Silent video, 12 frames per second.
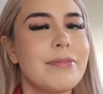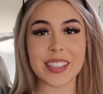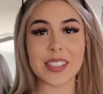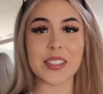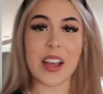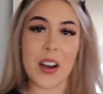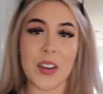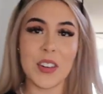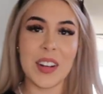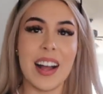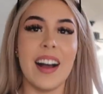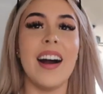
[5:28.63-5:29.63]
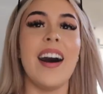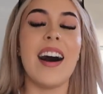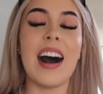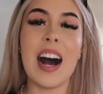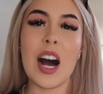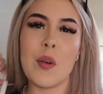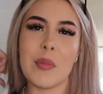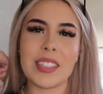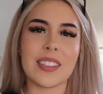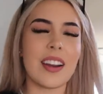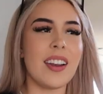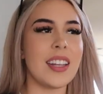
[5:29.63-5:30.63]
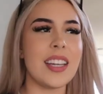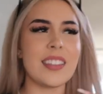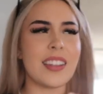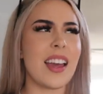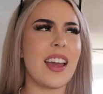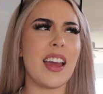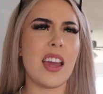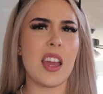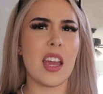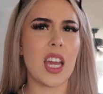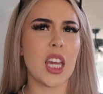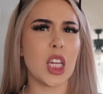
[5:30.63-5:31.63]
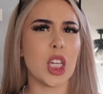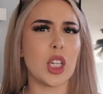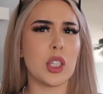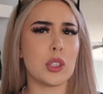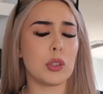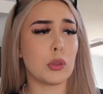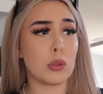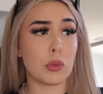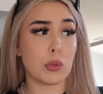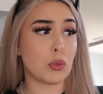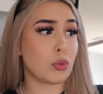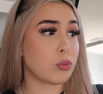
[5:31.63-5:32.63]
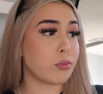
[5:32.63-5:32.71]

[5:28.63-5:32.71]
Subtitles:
So it is currently a day,